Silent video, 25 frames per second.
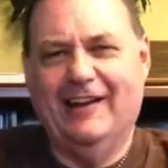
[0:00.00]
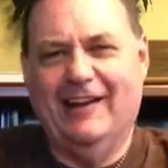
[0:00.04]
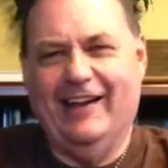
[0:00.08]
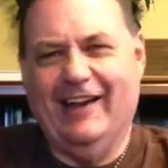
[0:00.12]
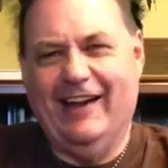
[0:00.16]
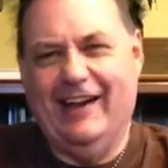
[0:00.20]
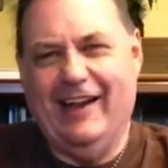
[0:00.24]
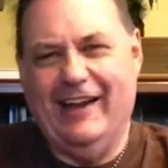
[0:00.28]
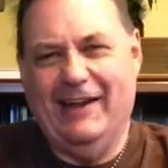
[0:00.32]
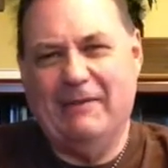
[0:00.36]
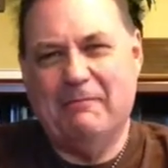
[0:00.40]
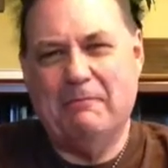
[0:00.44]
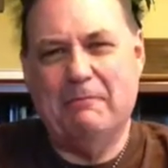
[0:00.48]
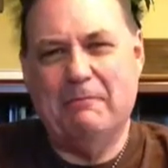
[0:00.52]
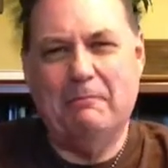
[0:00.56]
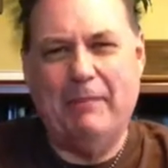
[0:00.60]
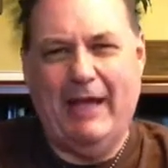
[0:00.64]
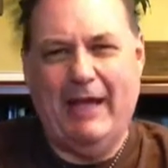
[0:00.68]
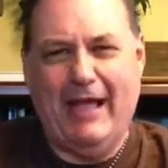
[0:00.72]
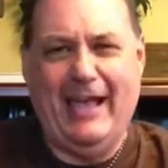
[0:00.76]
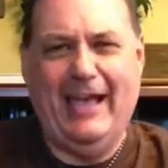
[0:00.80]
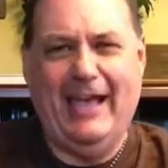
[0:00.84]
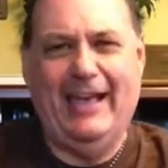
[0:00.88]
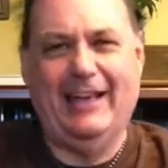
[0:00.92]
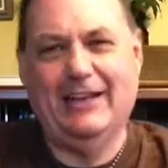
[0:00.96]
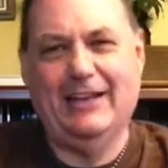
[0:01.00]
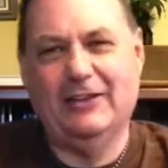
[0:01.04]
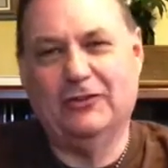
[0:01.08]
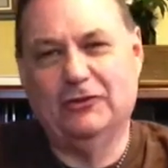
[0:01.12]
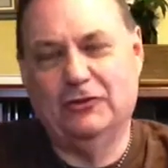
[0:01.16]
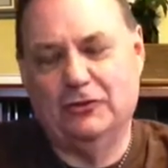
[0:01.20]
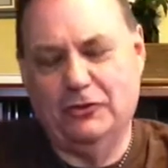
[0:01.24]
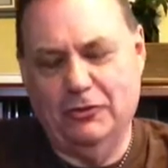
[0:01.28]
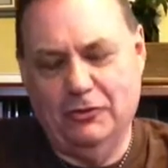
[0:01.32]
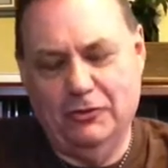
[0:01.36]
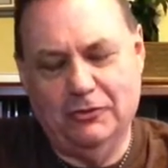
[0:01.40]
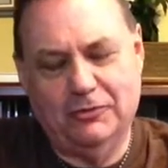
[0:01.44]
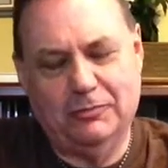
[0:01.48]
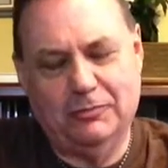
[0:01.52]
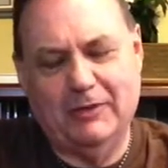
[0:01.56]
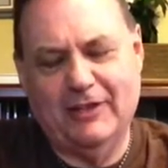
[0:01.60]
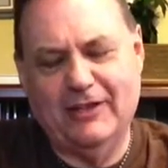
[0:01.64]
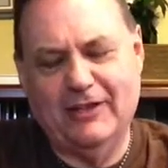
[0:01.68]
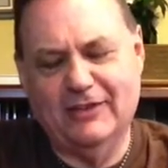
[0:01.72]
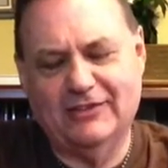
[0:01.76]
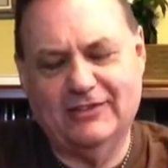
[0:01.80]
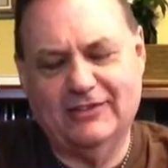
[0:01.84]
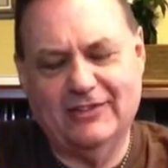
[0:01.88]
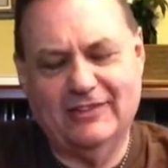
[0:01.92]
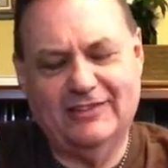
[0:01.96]
a bad excuse
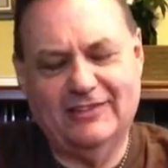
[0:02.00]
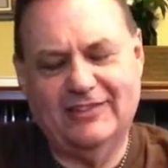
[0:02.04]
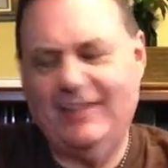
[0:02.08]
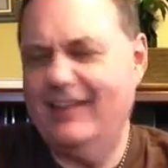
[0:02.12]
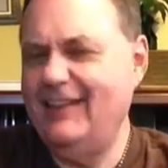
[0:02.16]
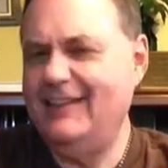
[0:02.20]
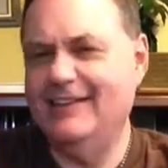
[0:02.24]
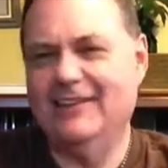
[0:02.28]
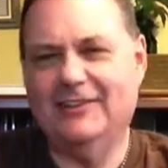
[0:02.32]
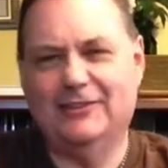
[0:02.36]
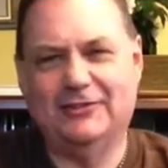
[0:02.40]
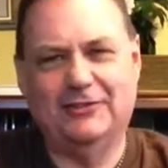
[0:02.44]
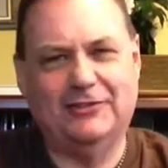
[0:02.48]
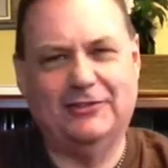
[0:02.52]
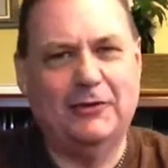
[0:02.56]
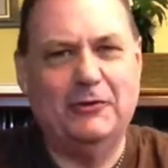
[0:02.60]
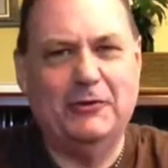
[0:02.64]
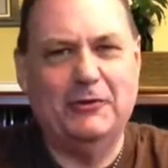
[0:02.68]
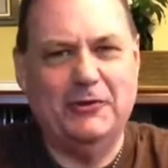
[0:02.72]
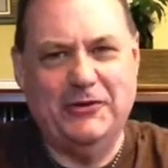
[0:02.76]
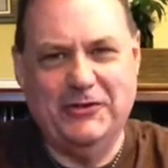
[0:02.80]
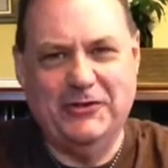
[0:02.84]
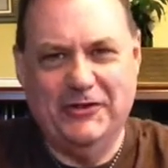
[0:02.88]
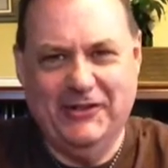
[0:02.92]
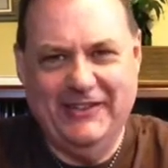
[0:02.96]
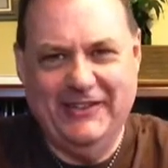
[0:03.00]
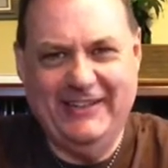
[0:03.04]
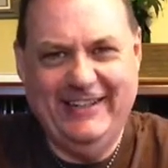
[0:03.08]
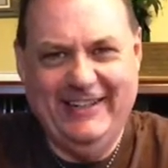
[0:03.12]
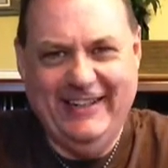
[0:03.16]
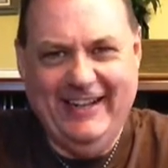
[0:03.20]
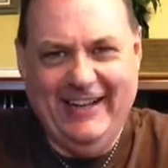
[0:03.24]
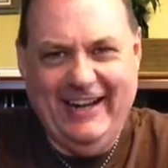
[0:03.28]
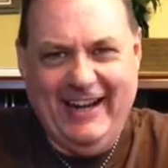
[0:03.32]
because Satan is so good